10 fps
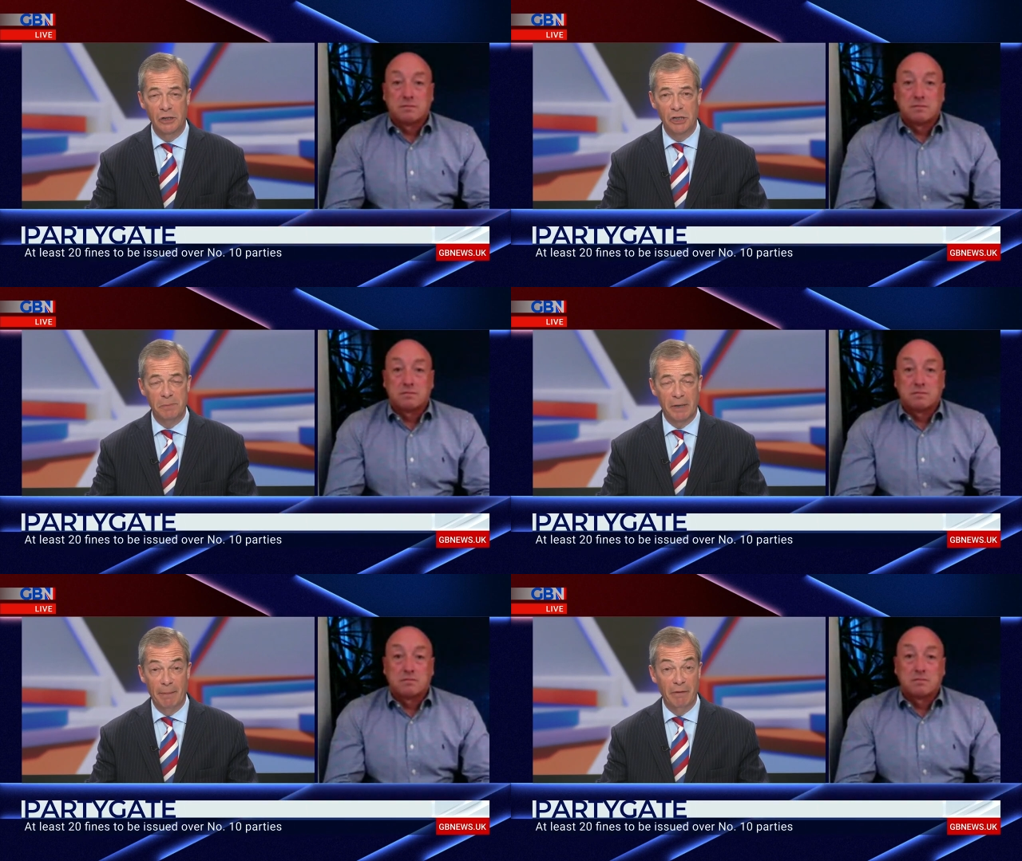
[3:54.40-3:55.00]

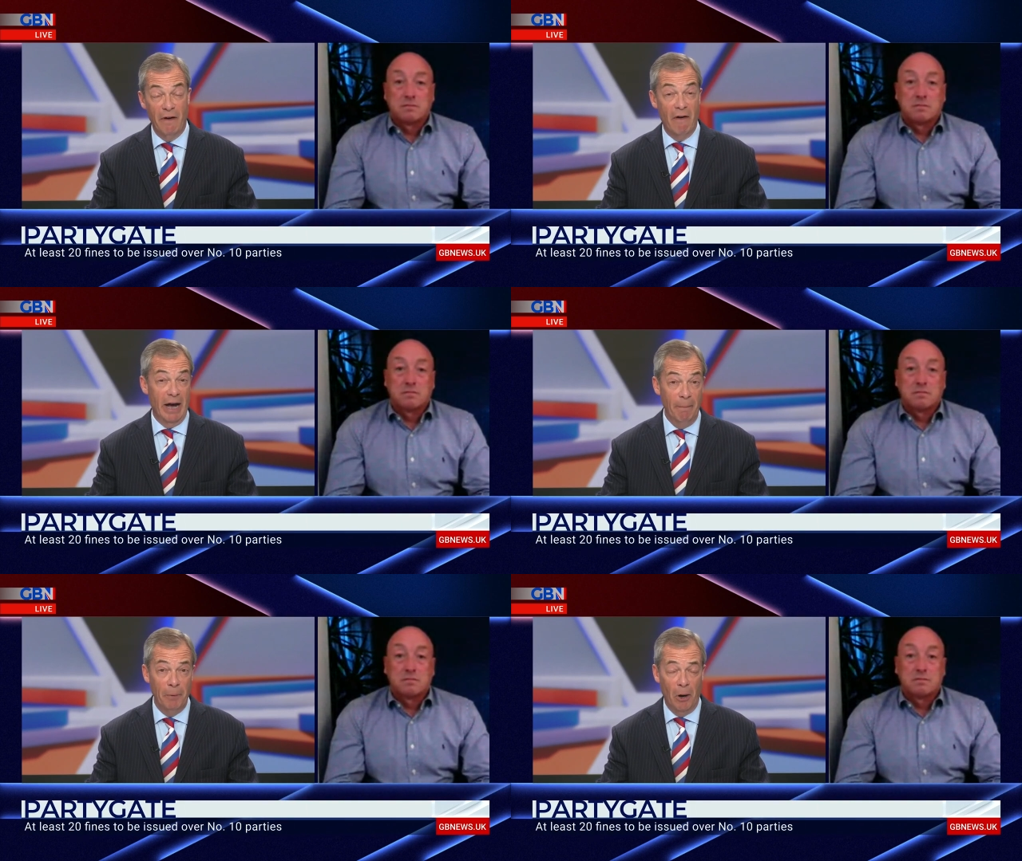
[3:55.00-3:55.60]
Speaker 1: she's become a
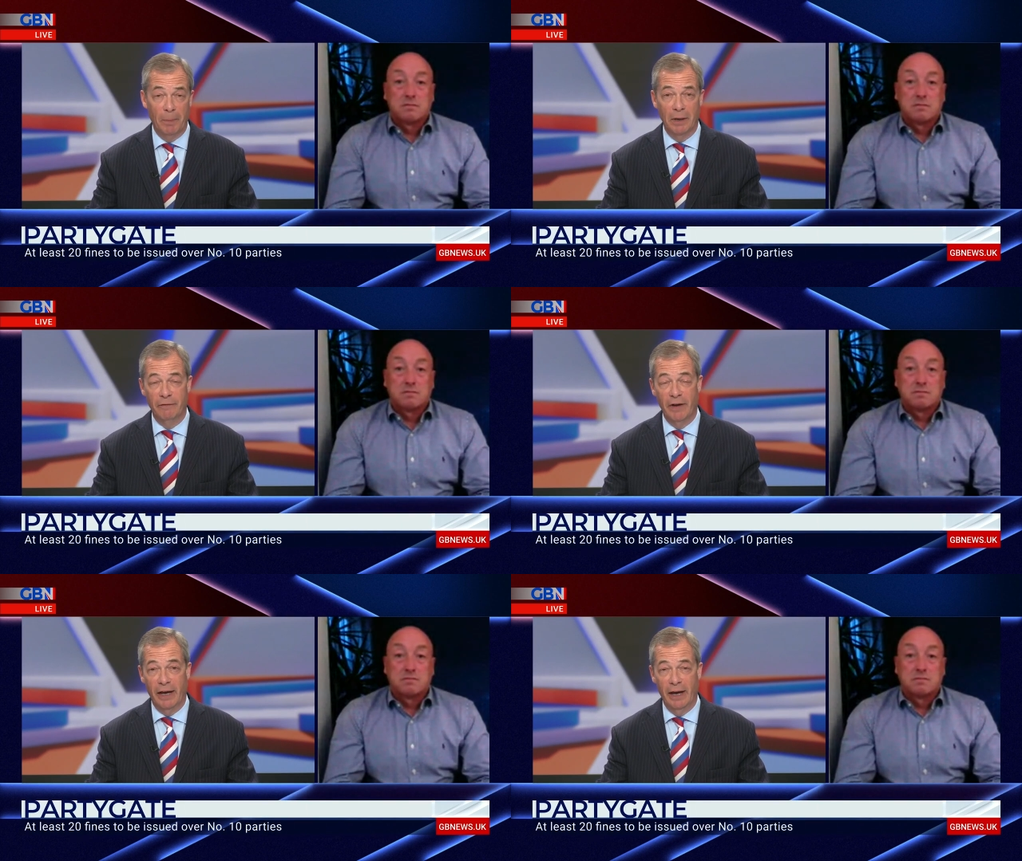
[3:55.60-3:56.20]
very
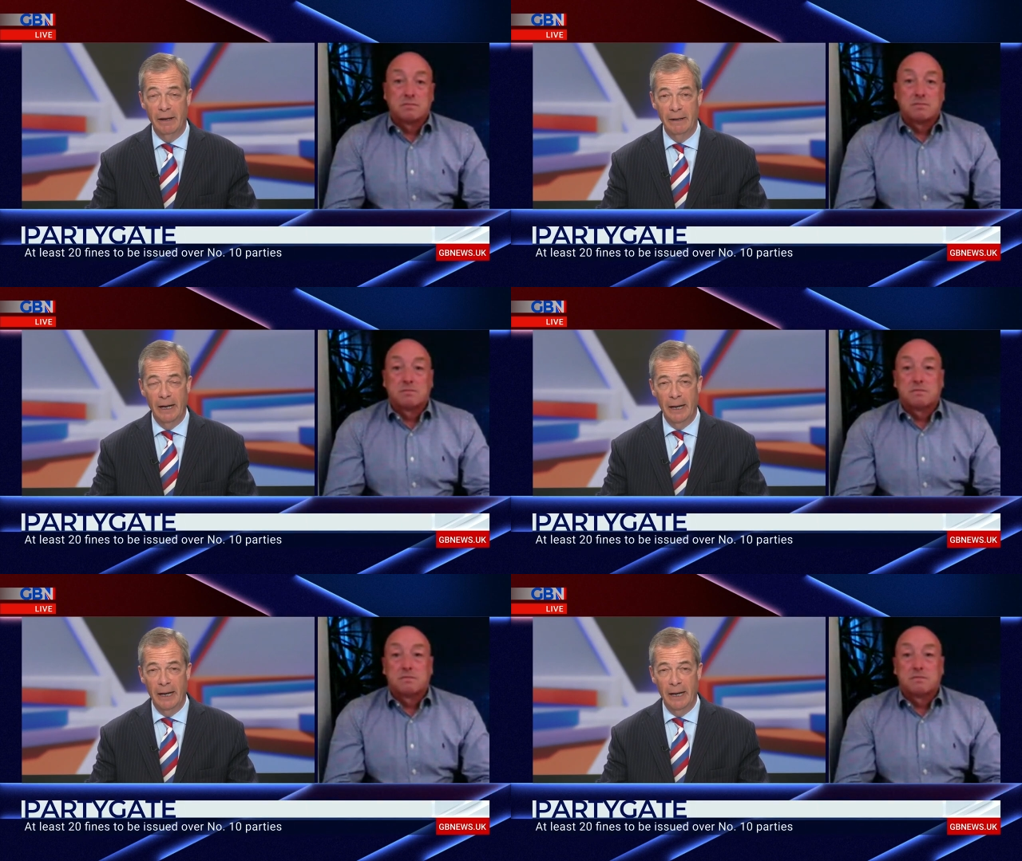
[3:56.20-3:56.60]
unpopular figure.